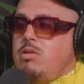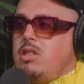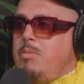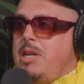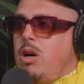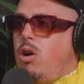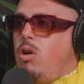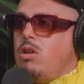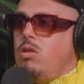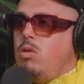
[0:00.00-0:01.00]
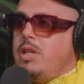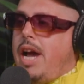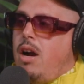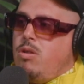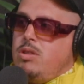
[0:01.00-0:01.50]
It was gonna be an all gold
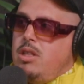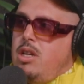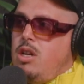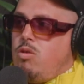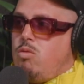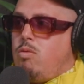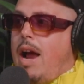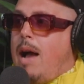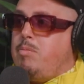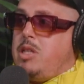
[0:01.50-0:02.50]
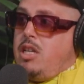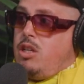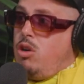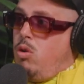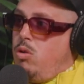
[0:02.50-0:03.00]
house, wrapped
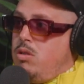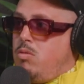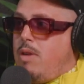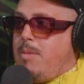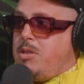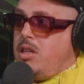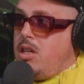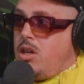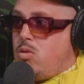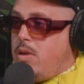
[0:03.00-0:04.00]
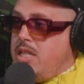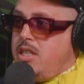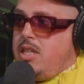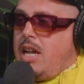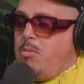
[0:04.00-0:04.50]
in gold, wrapped in the
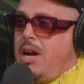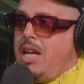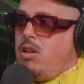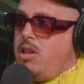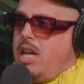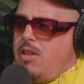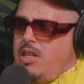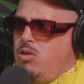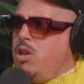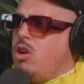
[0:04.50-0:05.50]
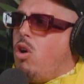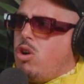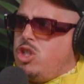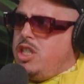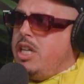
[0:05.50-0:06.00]
crazy like Mylar, how they do the
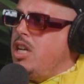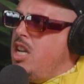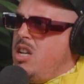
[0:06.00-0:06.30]
car shit,